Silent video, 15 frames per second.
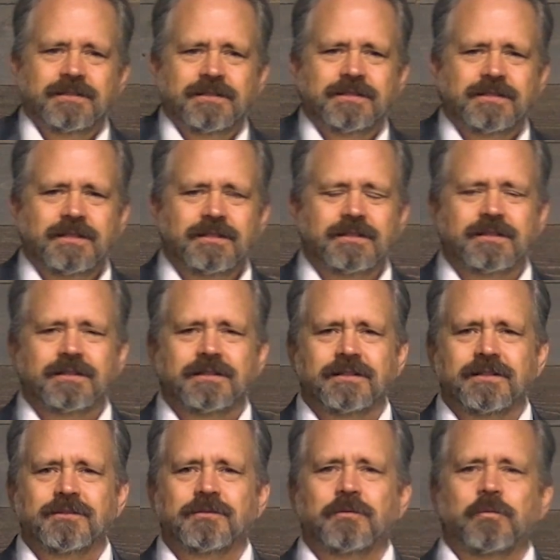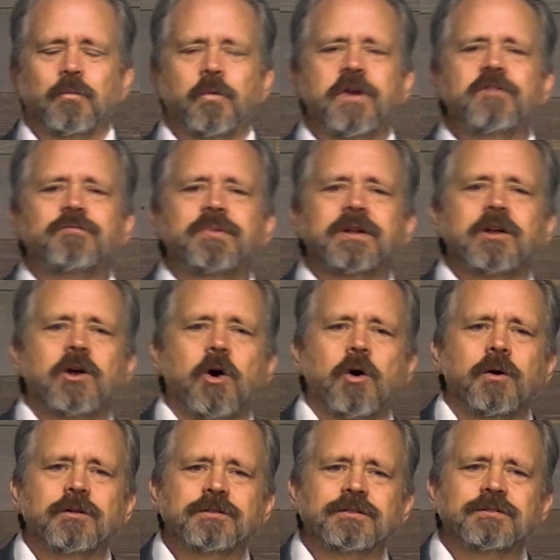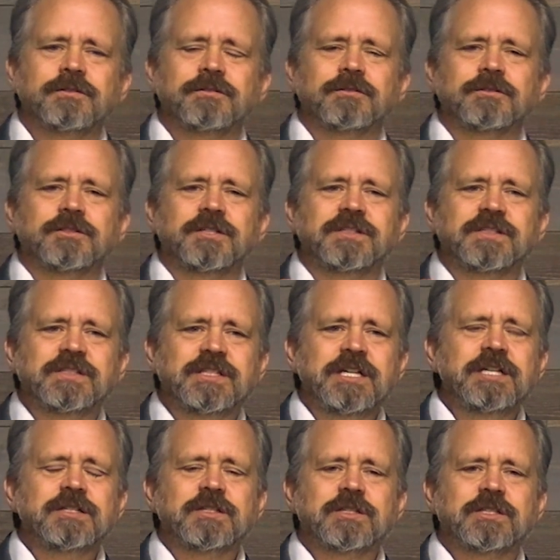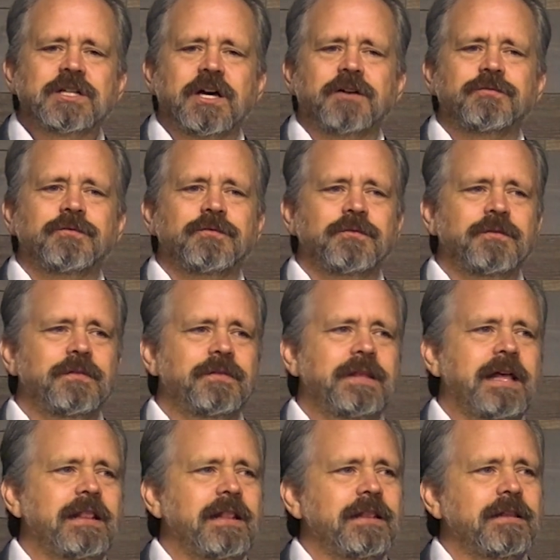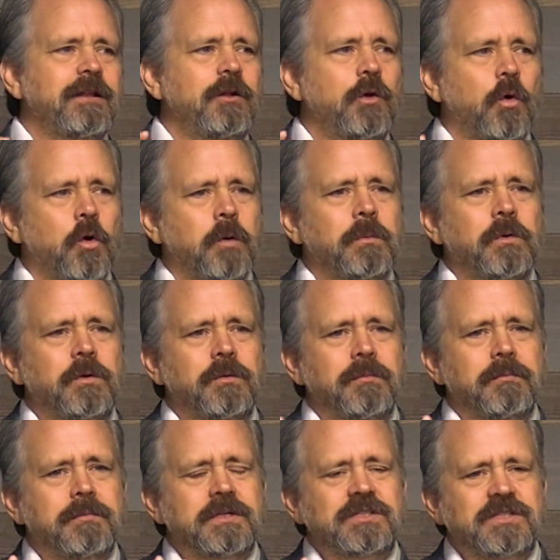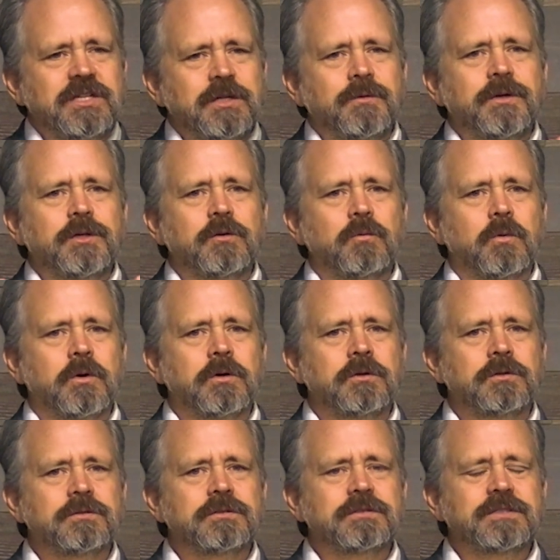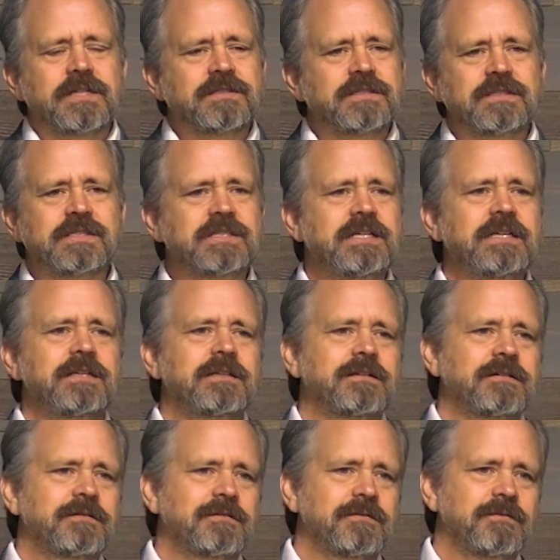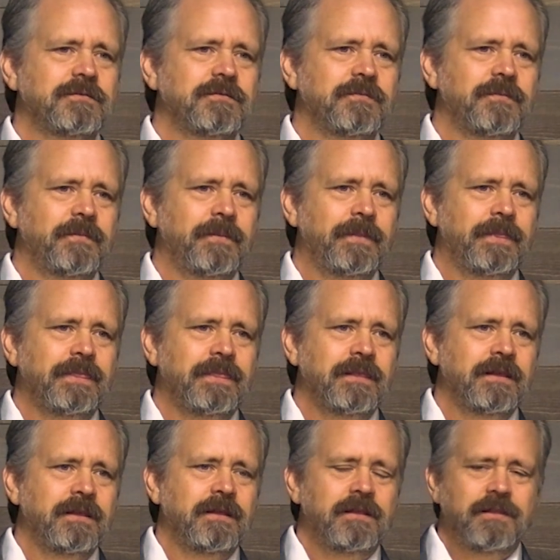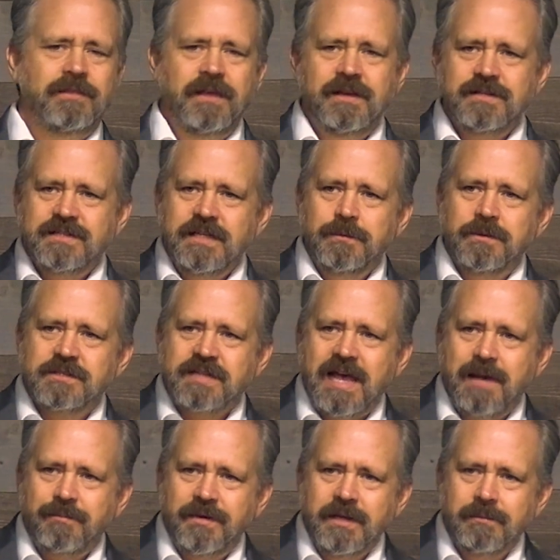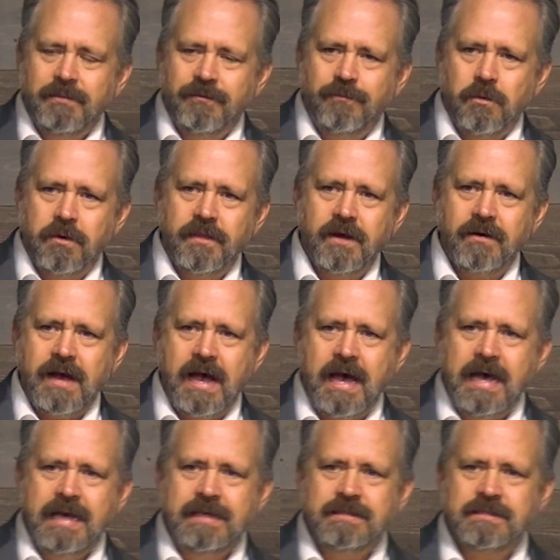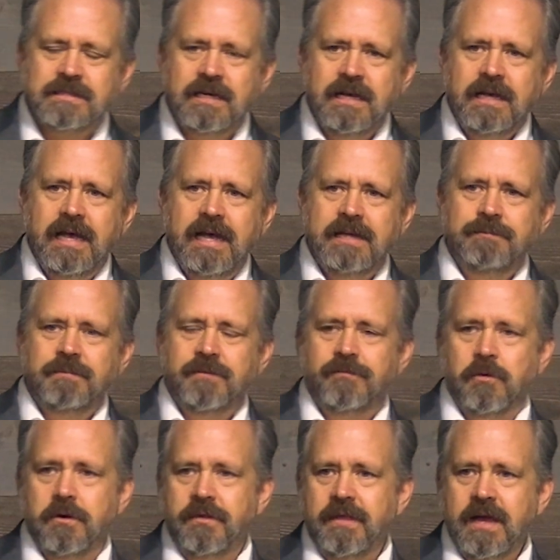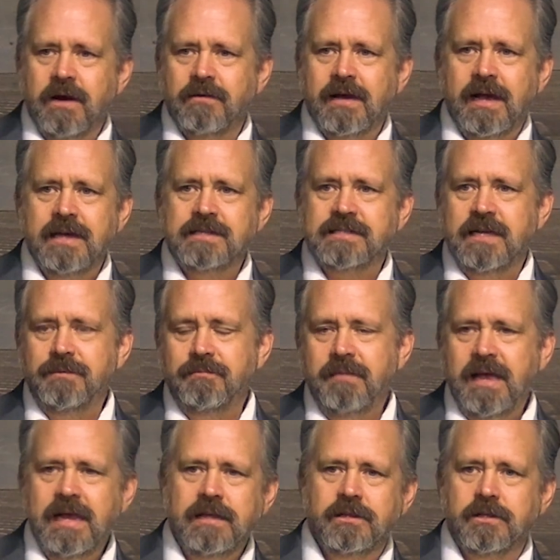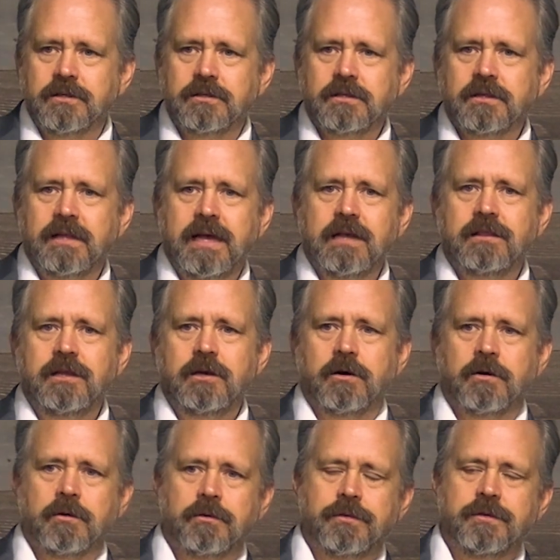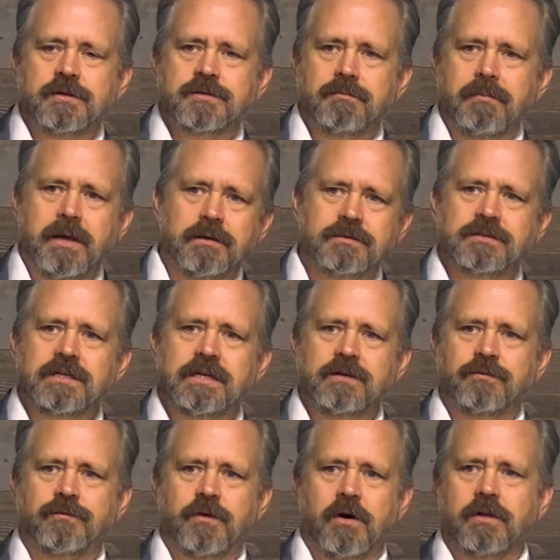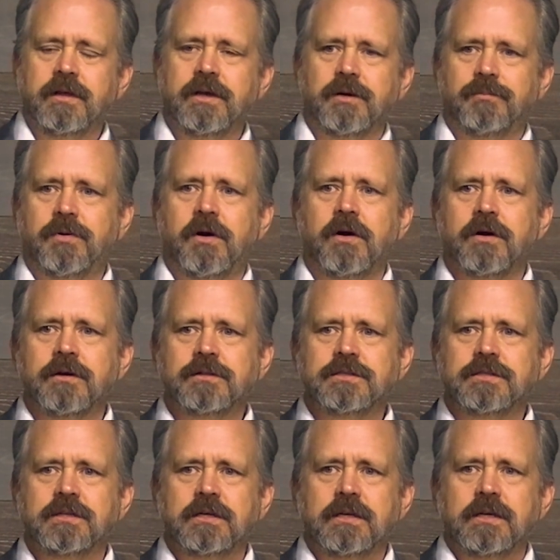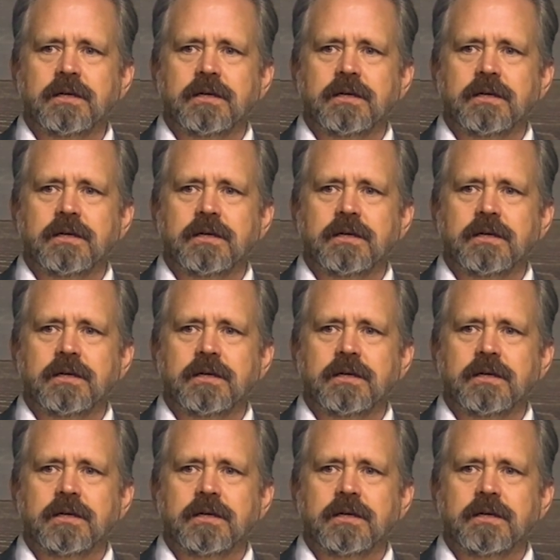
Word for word: You see, we've been called to see stuff that the normal material world doesn't see. They see what's happening before their eyes, and before their eyes, it may look like the earth is melting, falling apart.